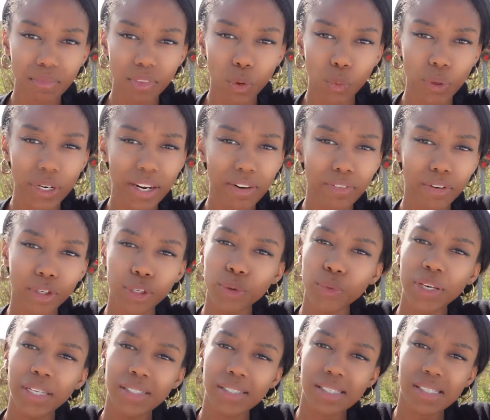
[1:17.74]
Whenever you
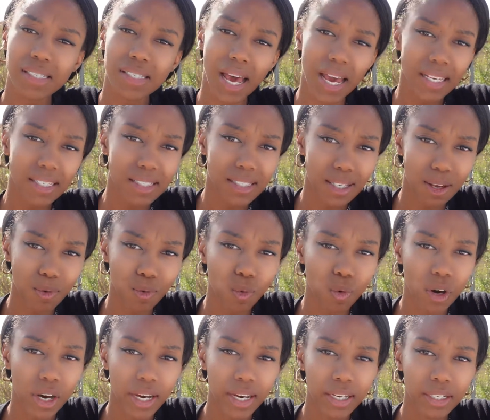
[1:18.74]
incite
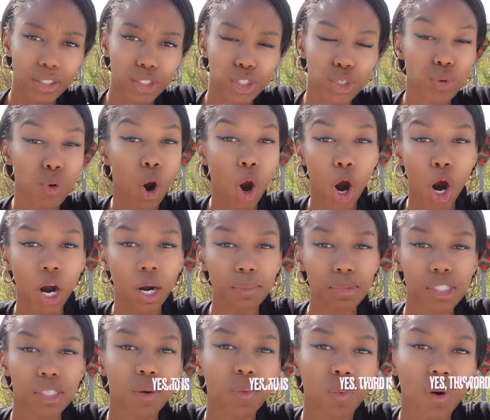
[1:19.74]
someone to harm
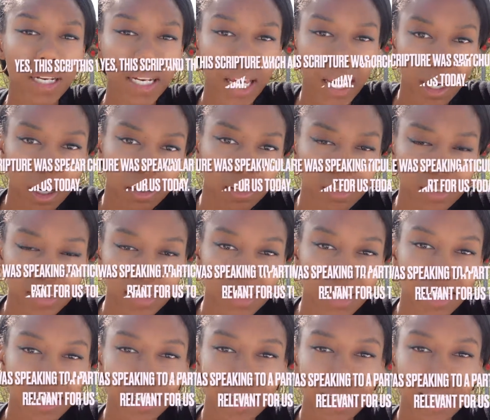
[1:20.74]
someone else,
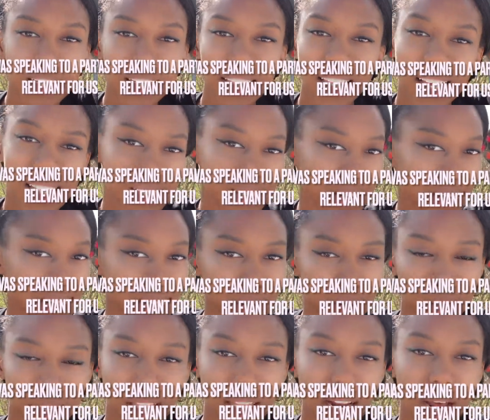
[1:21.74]
that's not
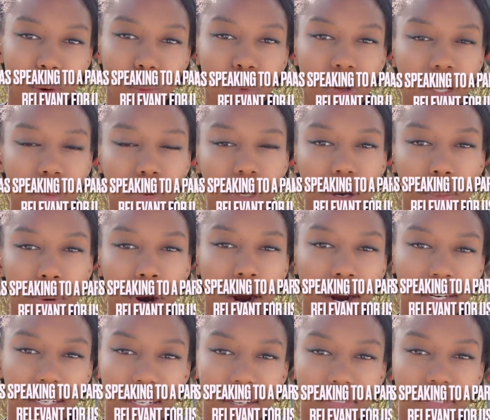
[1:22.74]
something that I want to be a
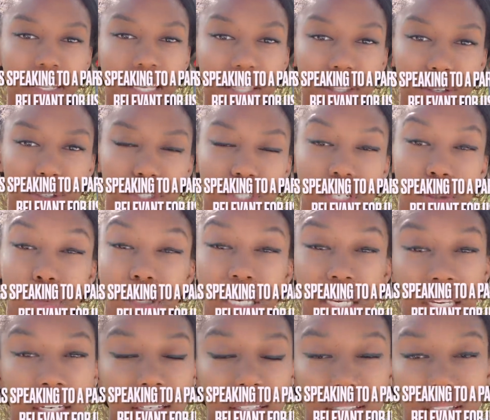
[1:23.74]
part of. Neither should it be
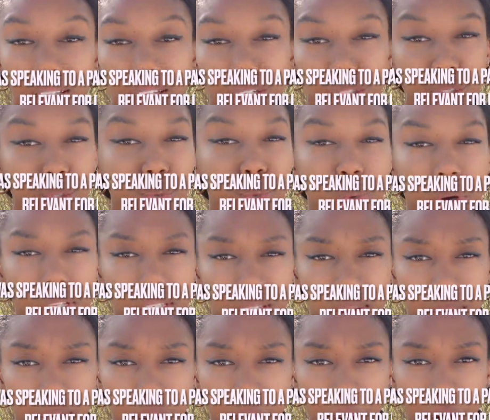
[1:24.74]
anything that you want to
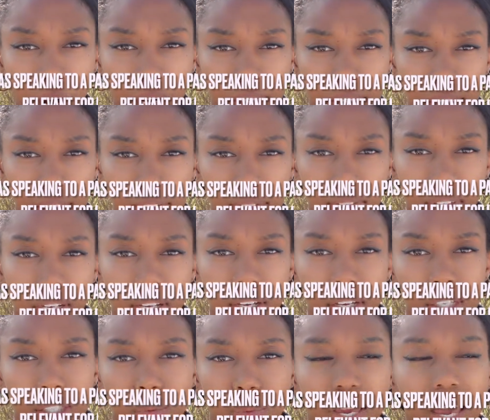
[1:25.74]
be a part of.
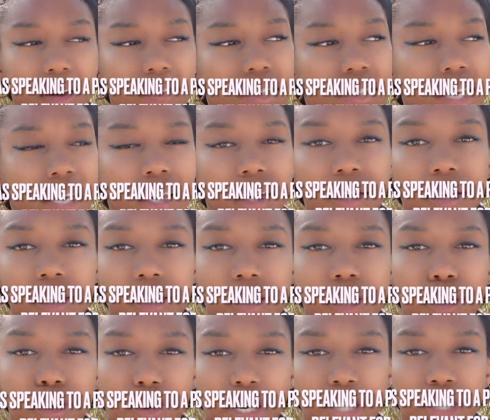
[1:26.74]
So we have to take in
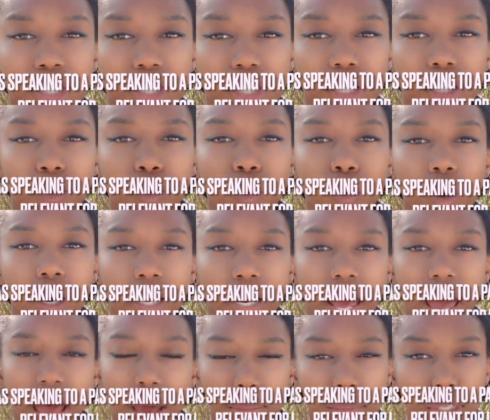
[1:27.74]
consideration what
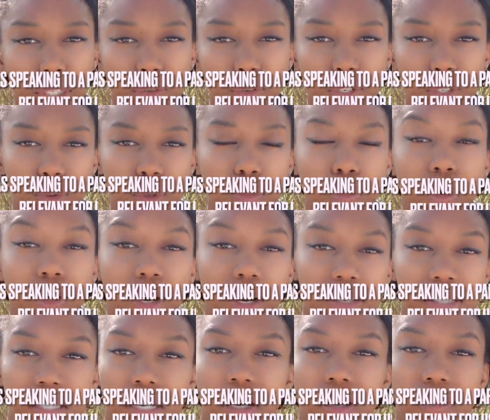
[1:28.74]
atmospheres we put
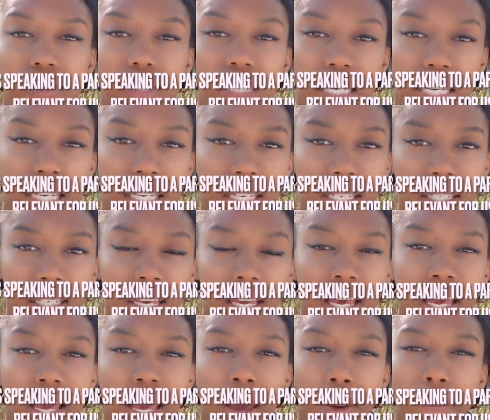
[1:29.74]
ourselves in.
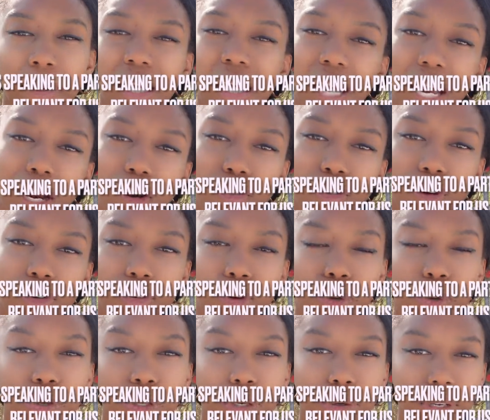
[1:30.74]
Be careful of
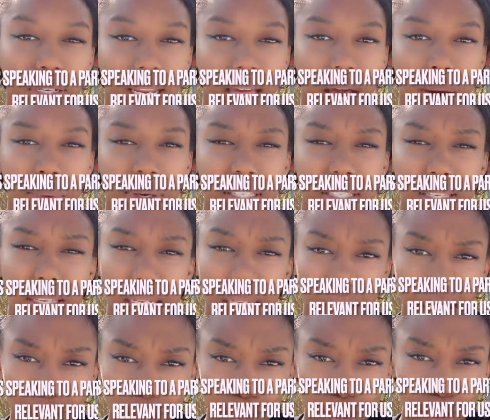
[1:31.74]
who you're allowing to
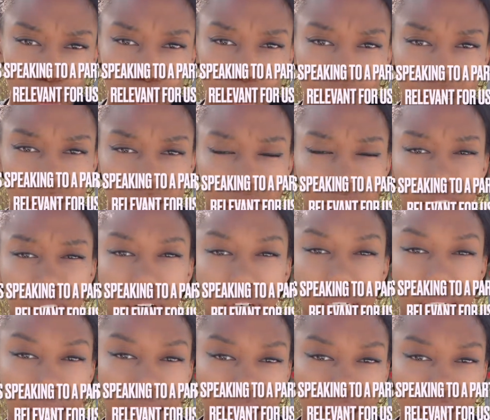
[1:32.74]
lead you because if they're
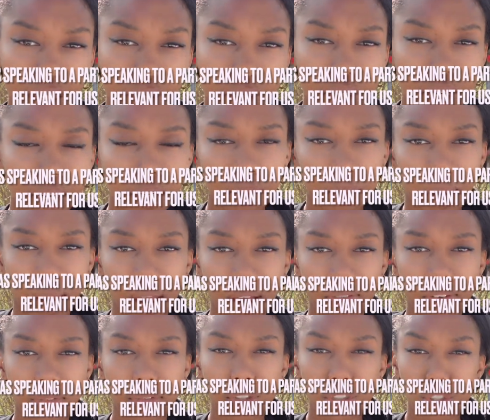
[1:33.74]
leading you down a path
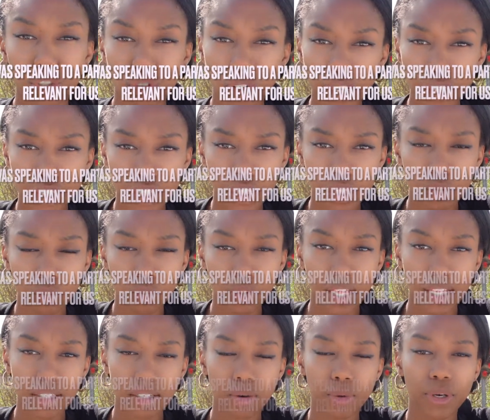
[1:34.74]
of destruction
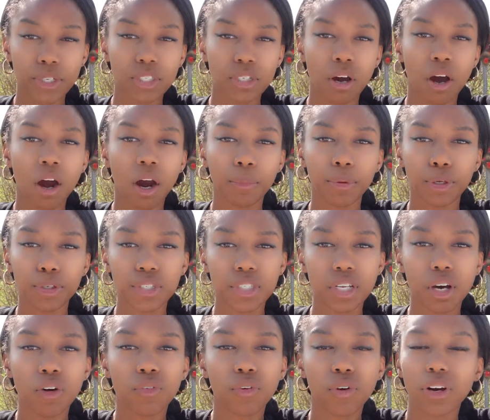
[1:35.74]
that's going to harm
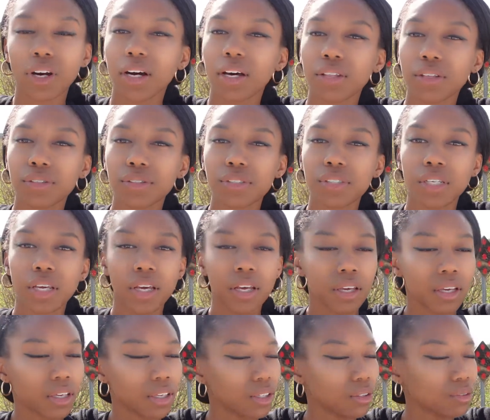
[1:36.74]
yourself or others,
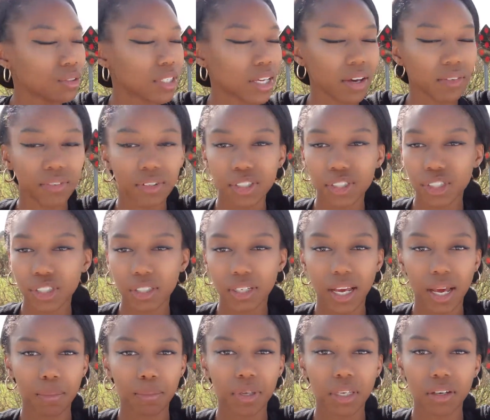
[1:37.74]
you definitely should
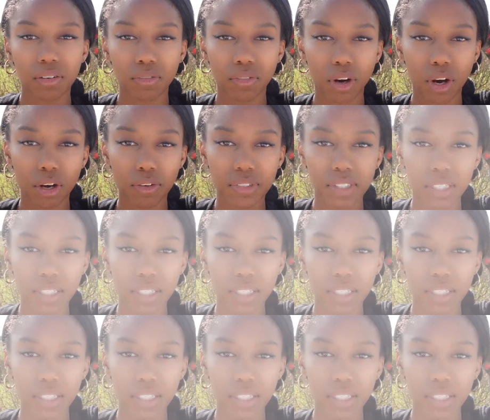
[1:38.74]
not be involved